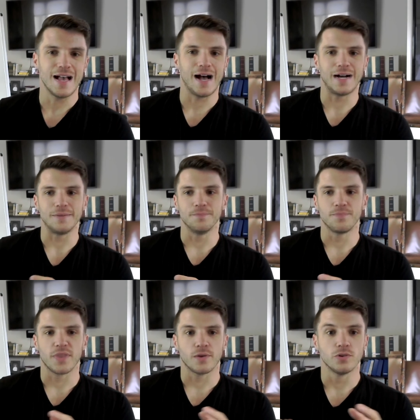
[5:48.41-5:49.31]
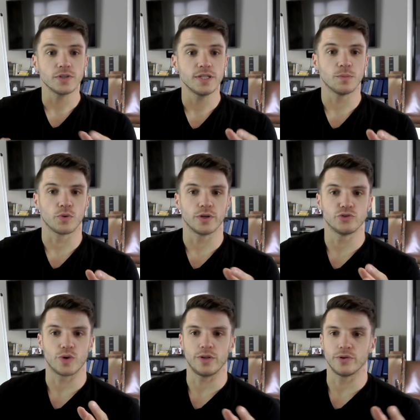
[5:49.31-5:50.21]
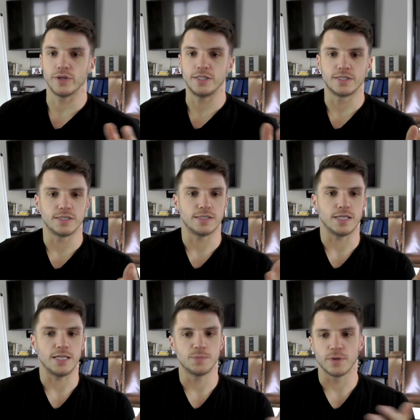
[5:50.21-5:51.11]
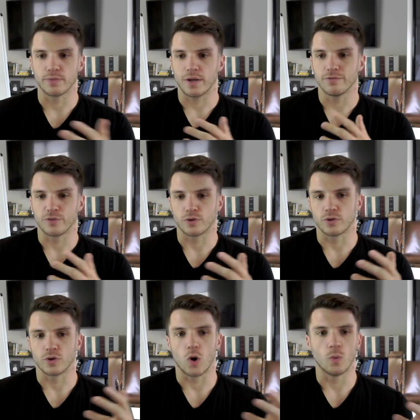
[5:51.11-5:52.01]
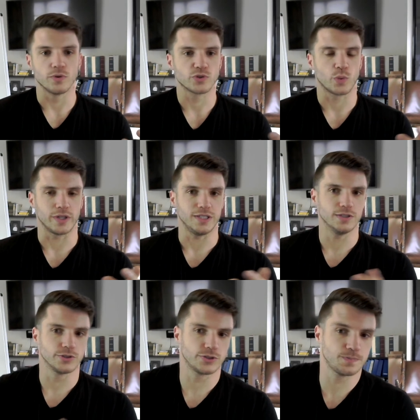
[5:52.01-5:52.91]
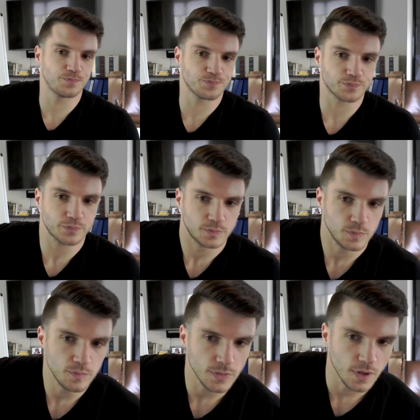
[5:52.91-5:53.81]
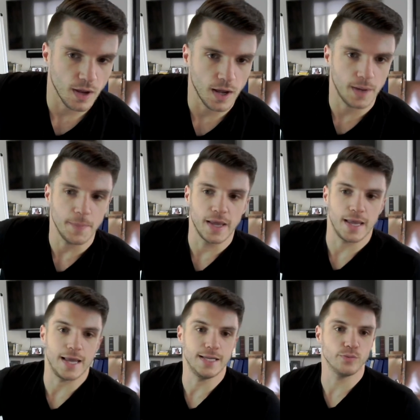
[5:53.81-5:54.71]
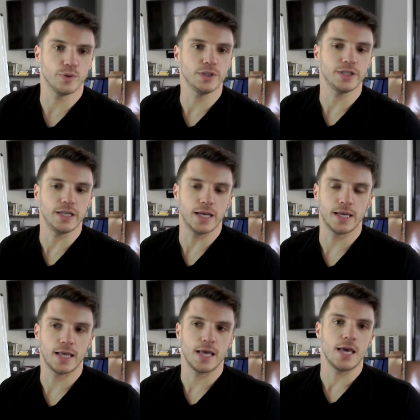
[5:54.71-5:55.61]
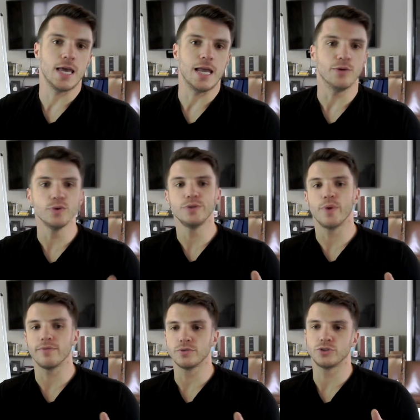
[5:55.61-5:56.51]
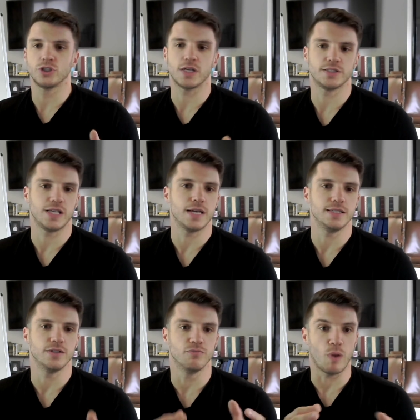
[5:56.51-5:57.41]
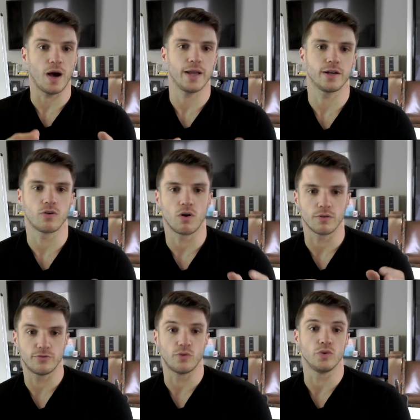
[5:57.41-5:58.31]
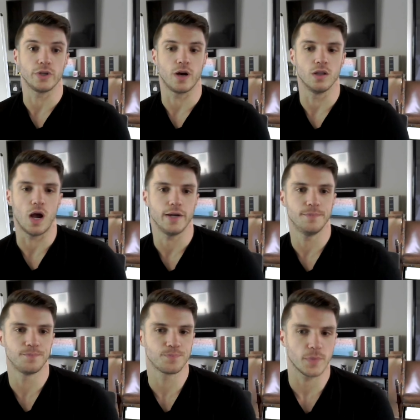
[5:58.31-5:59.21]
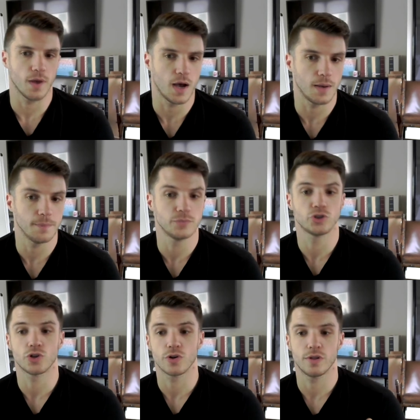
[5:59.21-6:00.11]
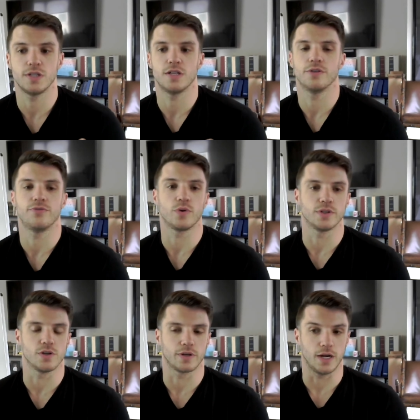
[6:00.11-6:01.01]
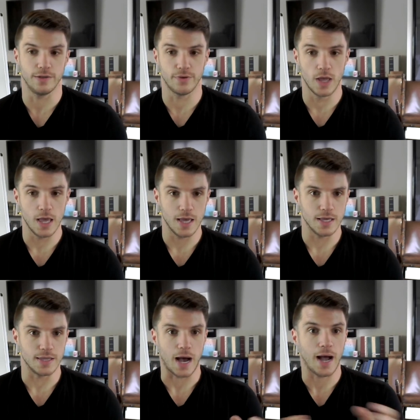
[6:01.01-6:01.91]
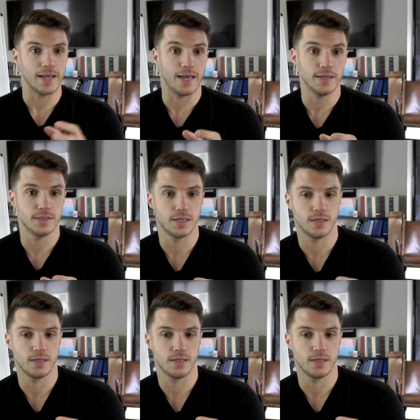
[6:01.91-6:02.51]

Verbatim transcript: Um, looking at Bring a Trailer, it's, it's been around for almost twenty years. Um, and it really, it really revolutionized the idea of buying a car fully online. Uh, I'm sure they tend to focus on kind of the high end